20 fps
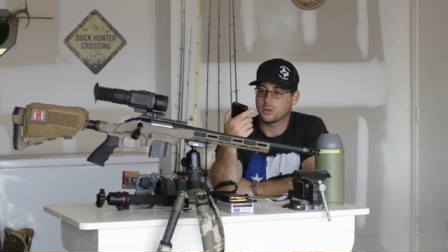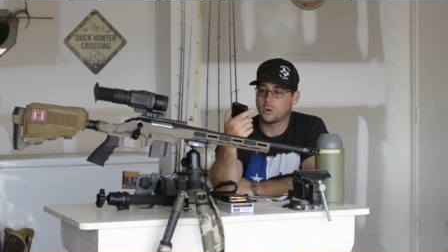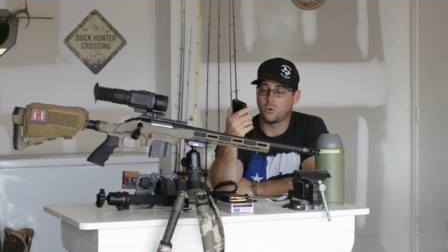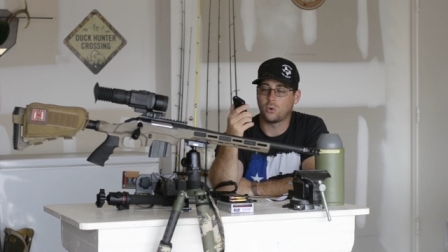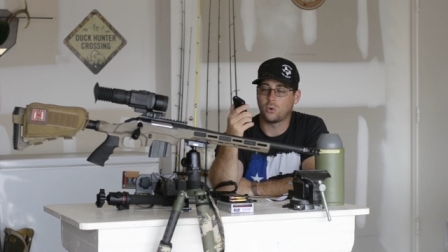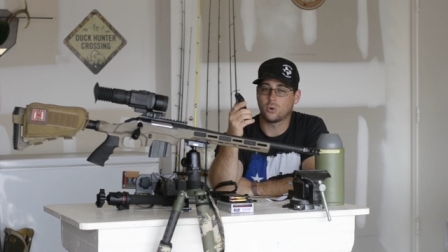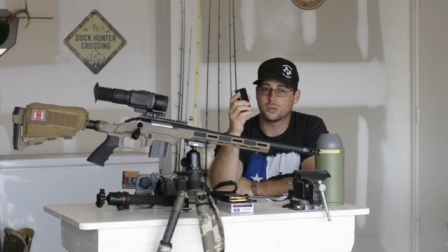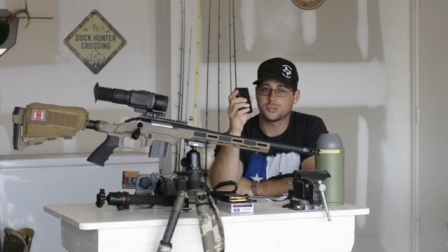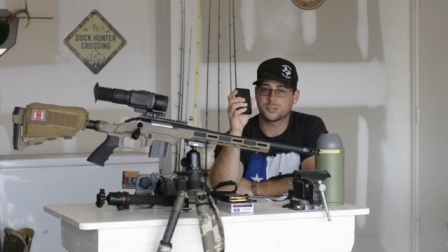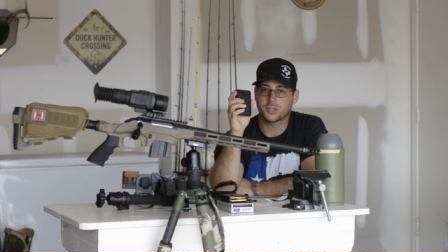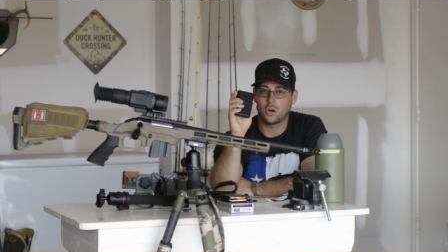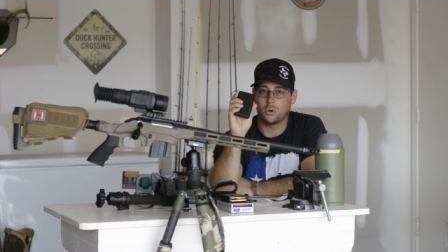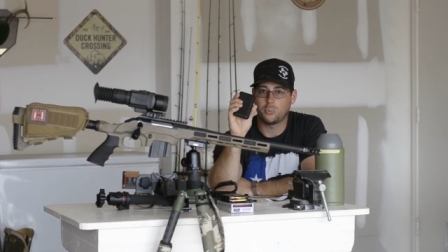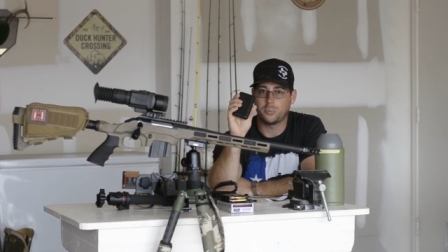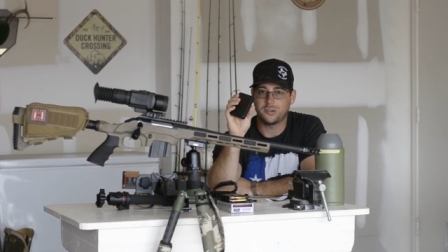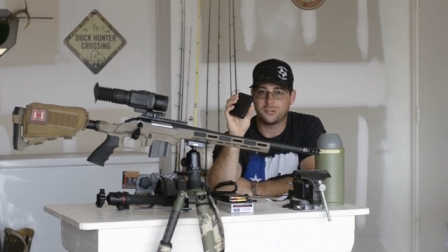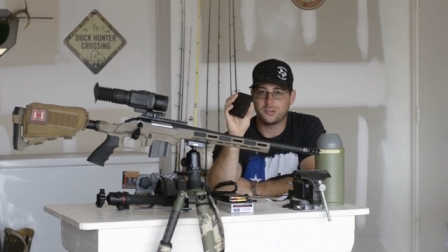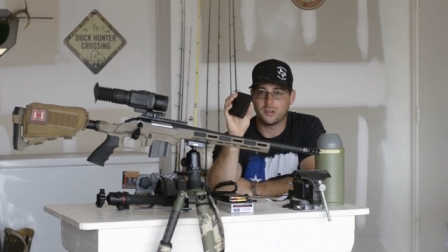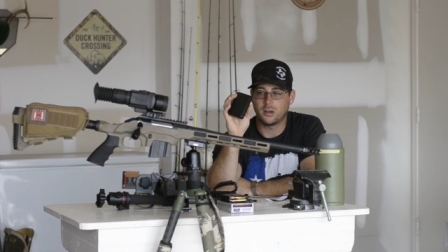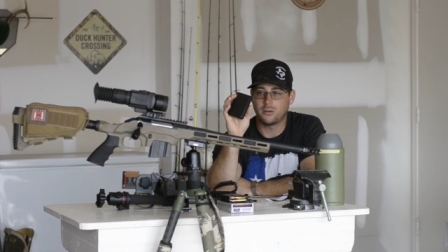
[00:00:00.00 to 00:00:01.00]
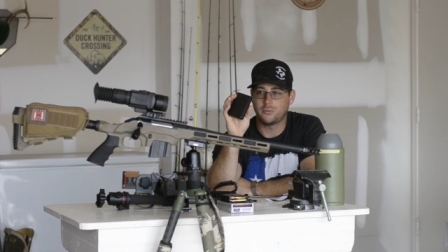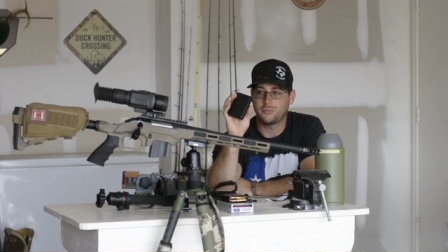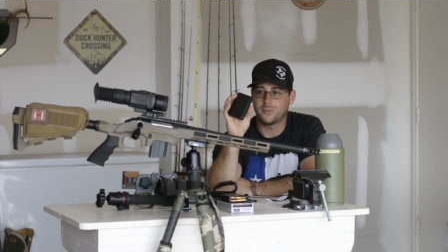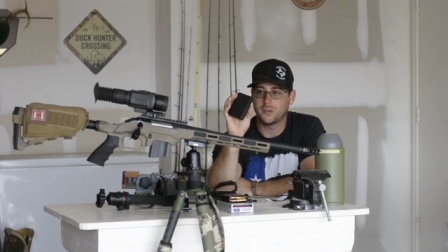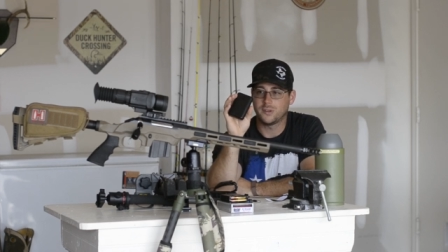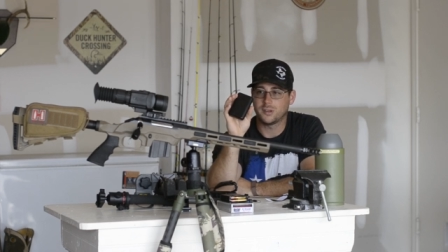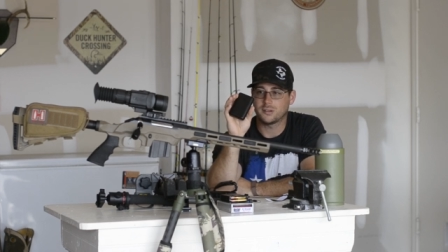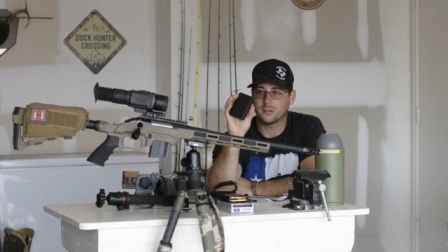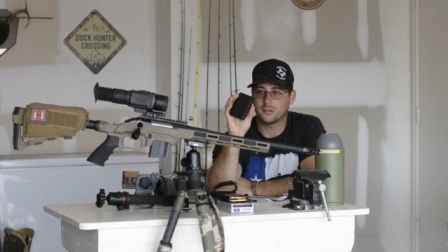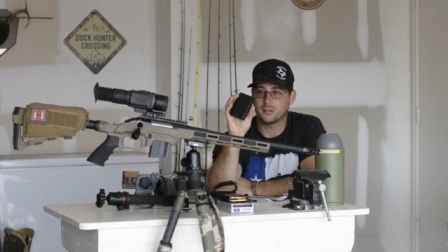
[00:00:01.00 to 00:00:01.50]
the, the core
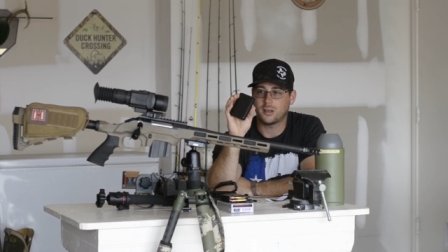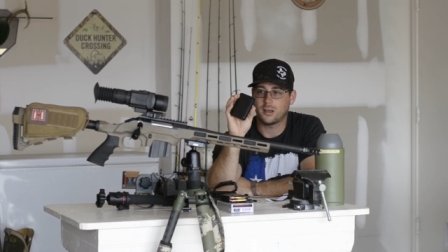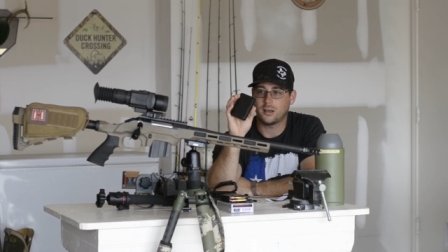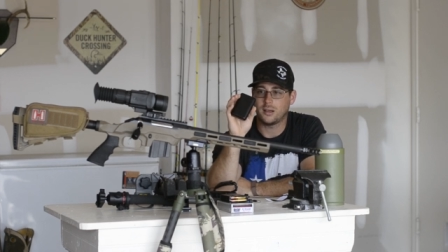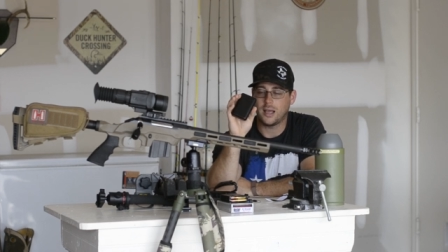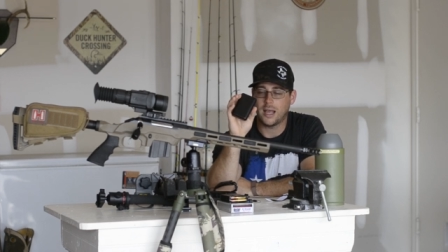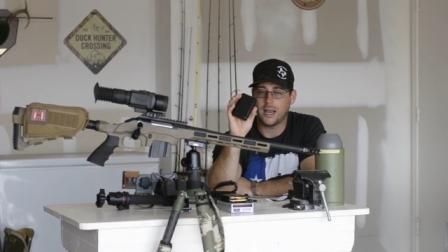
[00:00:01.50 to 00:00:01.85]
scope itself.